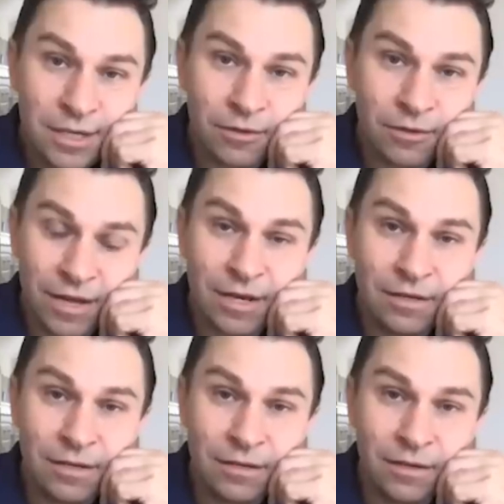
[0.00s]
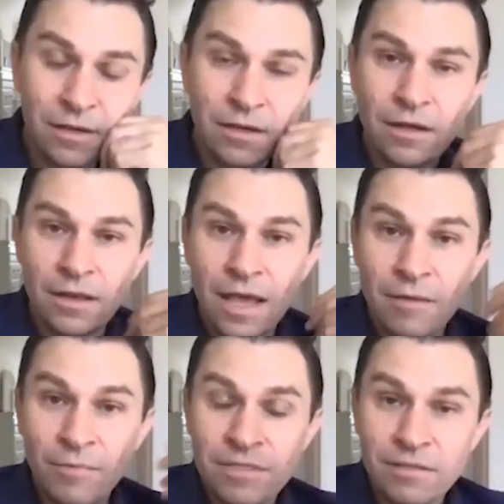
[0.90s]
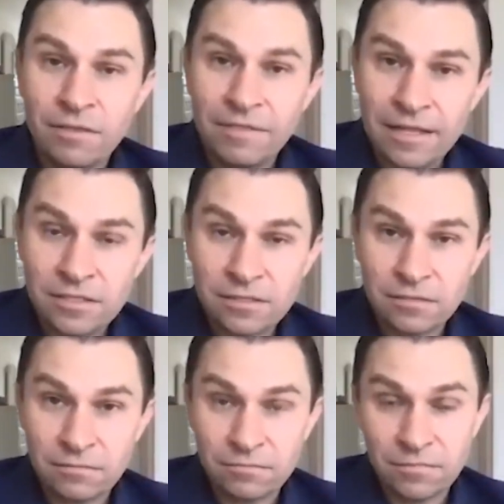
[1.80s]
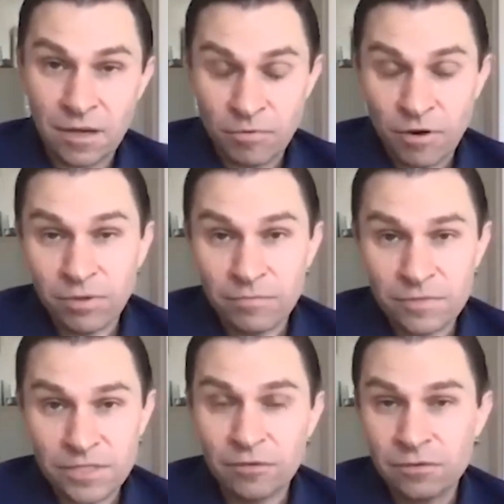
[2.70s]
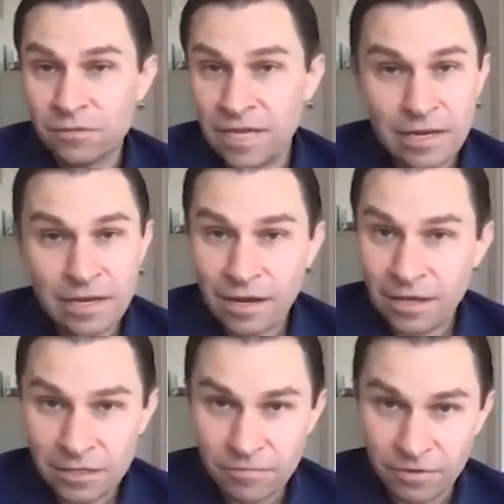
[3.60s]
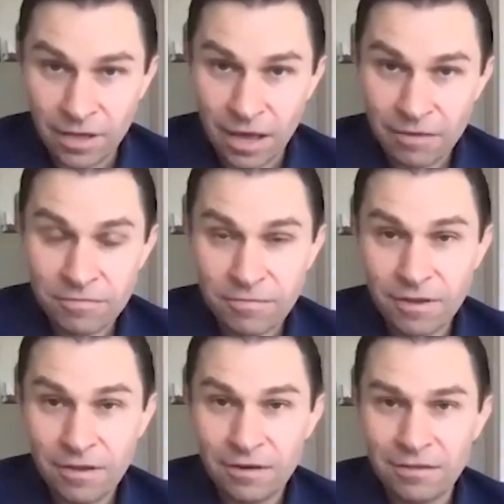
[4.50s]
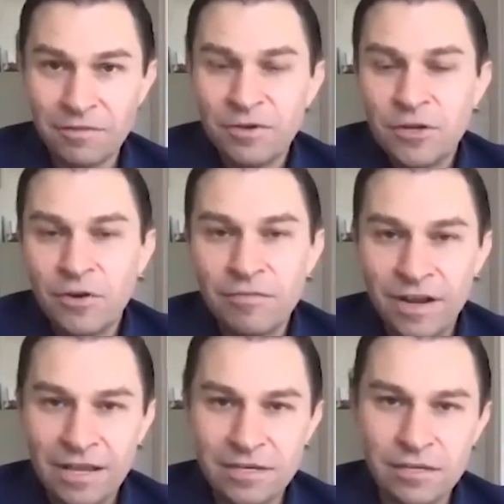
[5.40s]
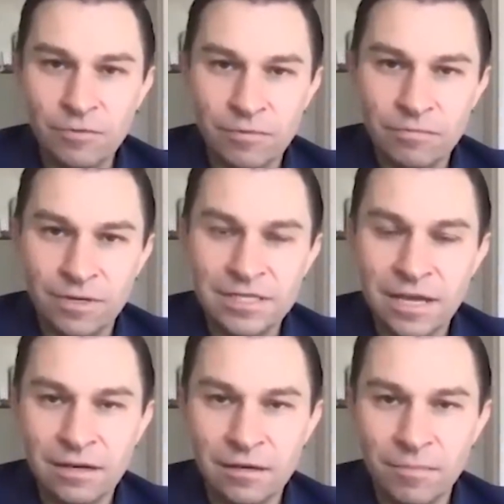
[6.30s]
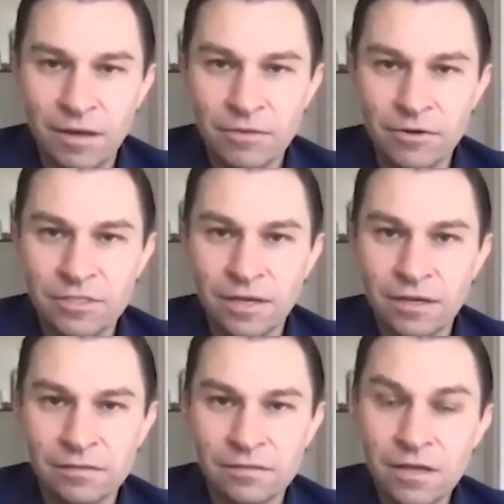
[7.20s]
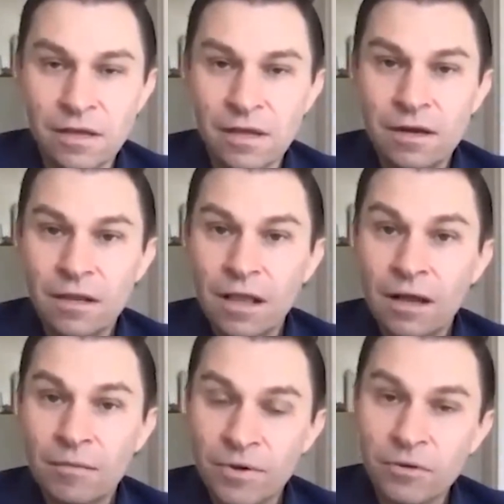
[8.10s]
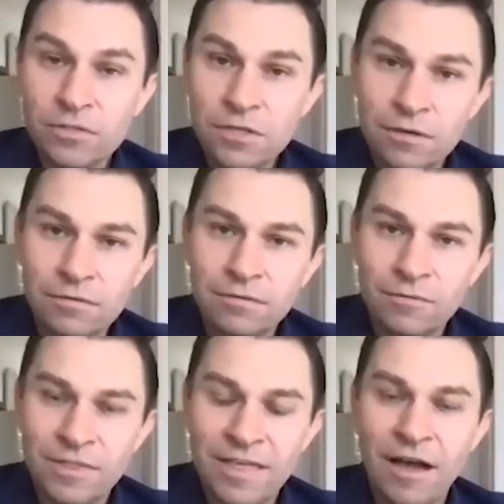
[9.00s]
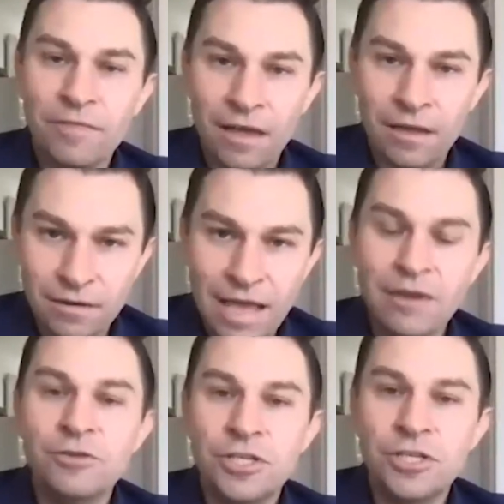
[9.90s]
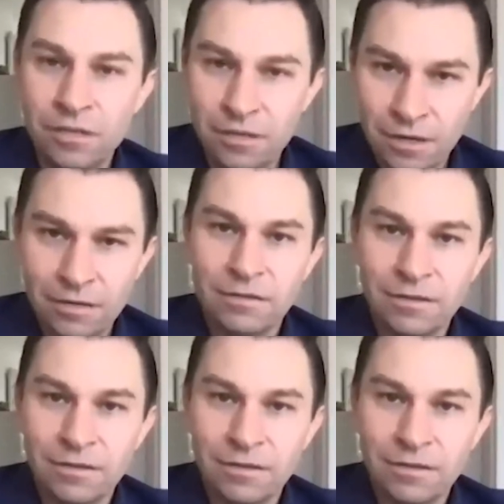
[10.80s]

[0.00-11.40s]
cells of NAD. Mm. And we think that that's a problem. Cells need NAD for life. If we don't have NAD, we're, we're dead in about 30 seconds. Um, wow. Um, but also, without that energy,